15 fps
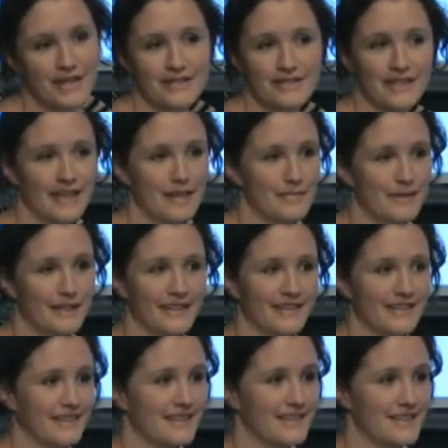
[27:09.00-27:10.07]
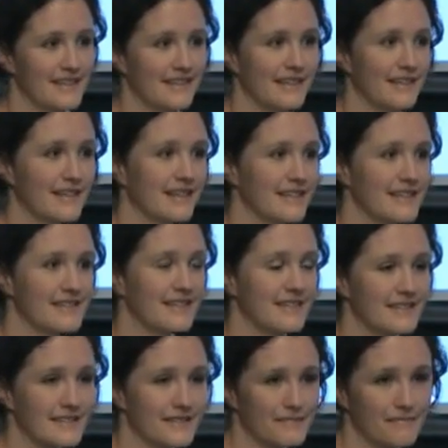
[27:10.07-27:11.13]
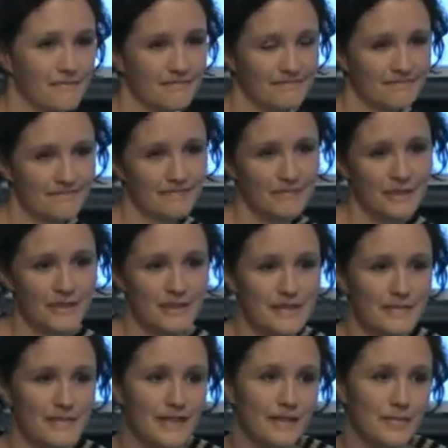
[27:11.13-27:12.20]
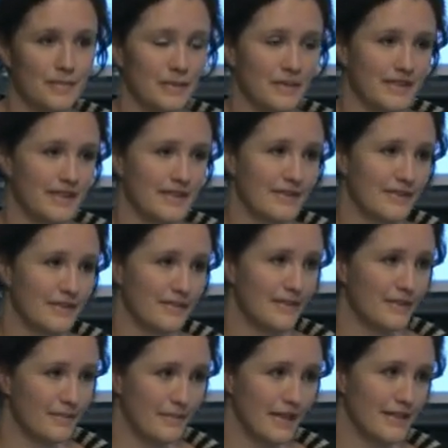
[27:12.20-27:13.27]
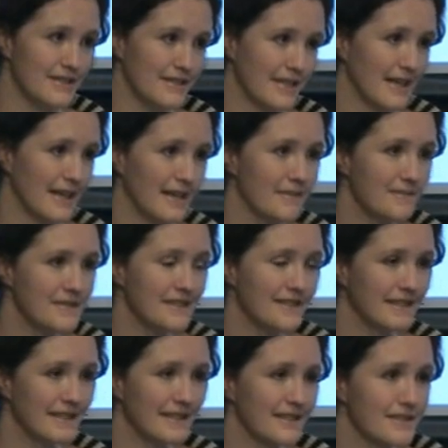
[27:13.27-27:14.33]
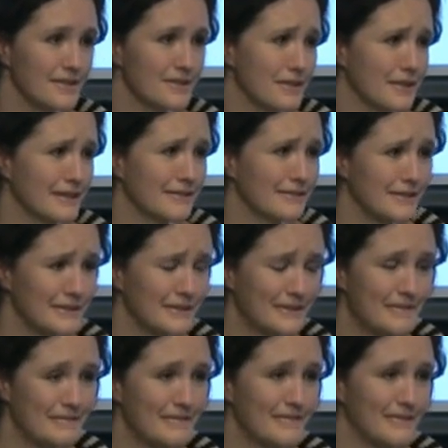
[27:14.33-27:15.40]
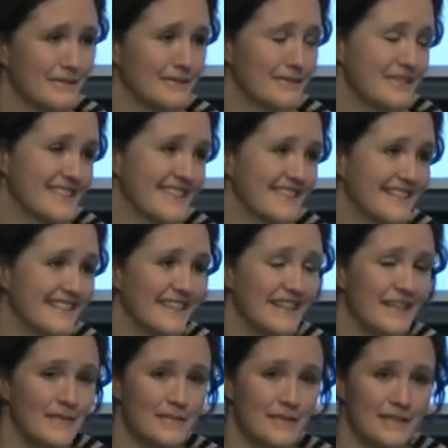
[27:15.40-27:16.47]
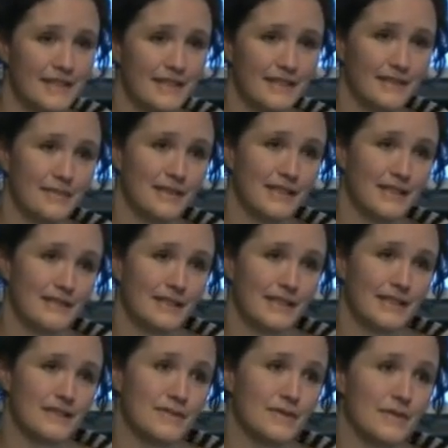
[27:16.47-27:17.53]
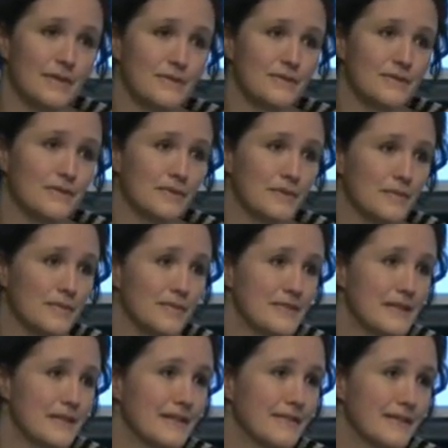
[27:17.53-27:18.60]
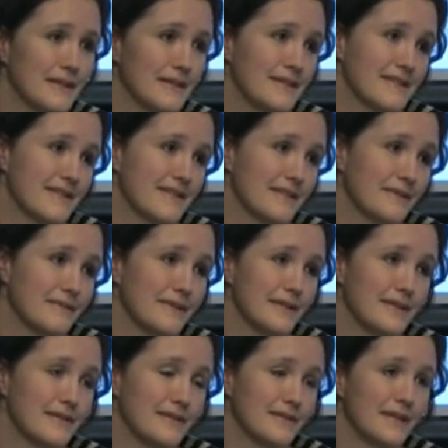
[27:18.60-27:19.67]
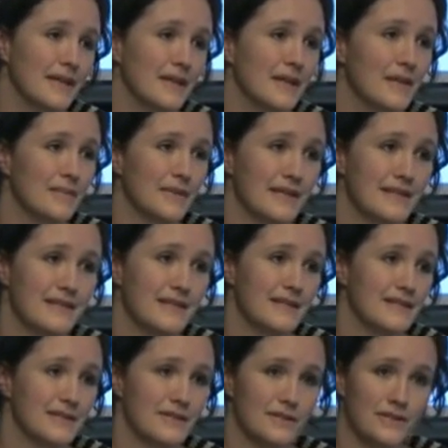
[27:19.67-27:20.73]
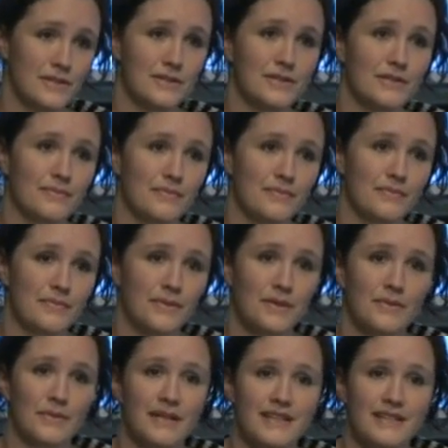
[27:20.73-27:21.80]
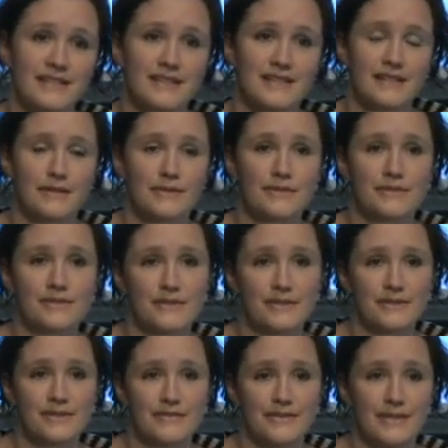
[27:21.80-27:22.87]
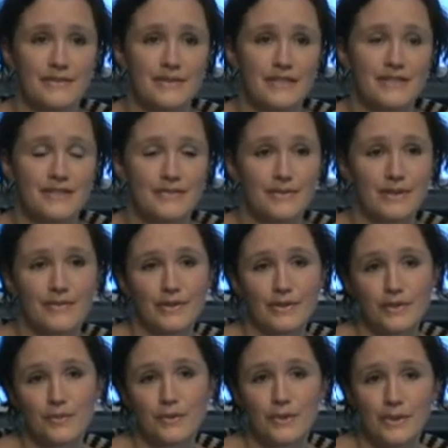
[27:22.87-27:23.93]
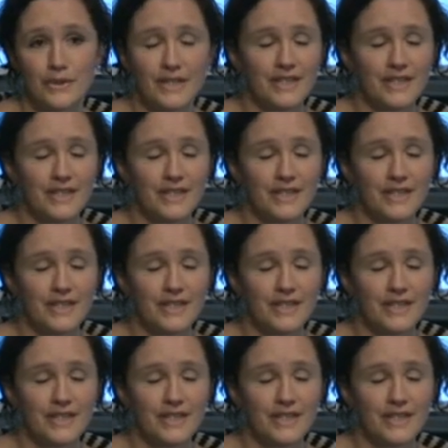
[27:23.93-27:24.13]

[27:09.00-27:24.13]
gap in our collection, and I guess I just wanted to make the point that if you've got major gaps, you need to try and fill them, obviously, particularly when they relate to a cultural group of significance in your region. But as an institution, you know, we need to tell the stories of our region. If we haven't got the work,